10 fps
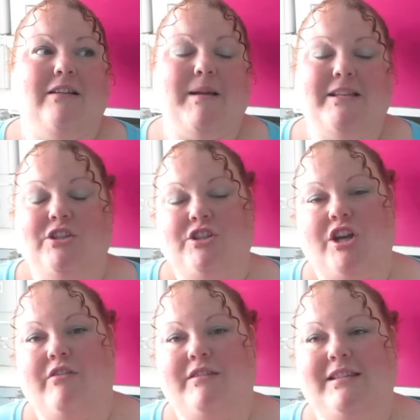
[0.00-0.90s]
messaged
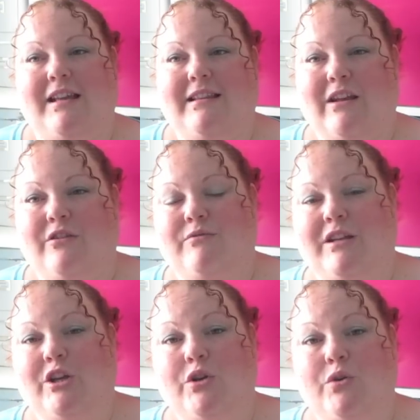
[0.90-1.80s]
her and said that looks
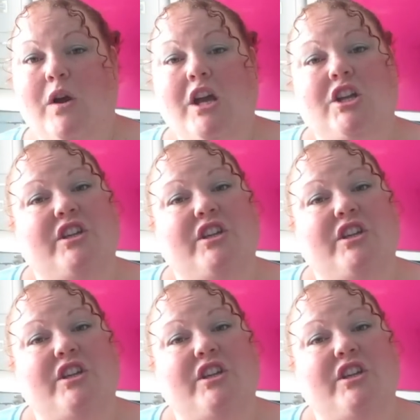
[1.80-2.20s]
really cool